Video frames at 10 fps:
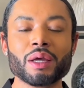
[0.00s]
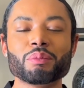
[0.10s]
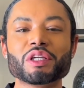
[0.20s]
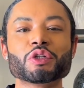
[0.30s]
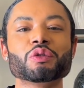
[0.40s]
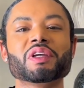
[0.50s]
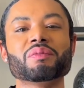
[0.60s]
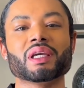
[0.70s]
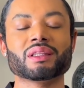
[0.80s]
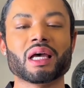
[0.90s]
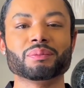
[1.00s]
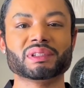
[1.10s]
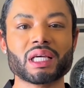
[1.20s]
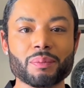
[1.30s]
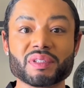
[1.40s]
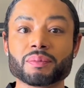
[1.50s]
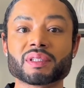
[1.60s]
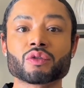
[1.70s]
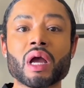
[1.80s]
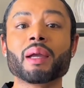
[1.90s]
Make sure you give me a thumbs up,
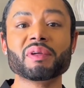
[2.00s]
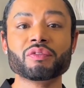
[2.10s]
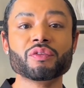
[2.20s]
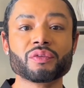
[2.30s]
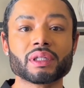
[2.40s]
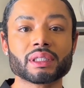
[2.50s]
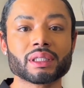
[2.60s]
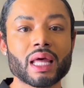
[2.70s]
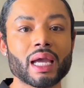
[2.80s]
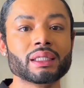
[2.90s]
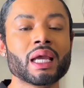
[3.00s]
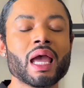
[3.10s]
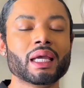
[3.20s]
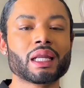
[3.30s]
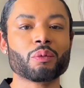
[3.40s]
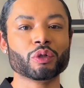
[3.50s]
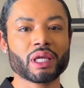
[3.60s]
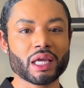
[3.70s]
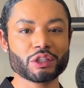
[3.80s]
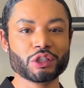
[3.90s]
subscribe if you feel inclined, and I will
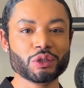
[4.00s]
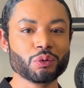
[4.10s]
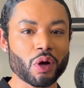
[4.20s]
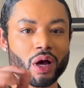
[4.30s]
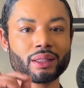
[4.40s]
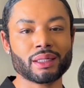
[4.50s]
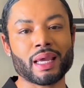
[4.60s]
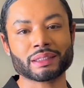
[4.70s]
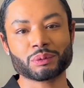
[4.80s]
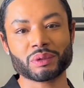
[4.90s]
catch you on the next